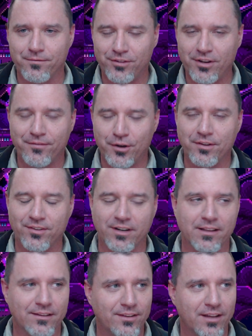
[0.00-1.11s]
focusing on
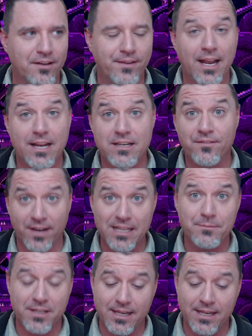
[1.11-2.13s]
this stuff. And I developed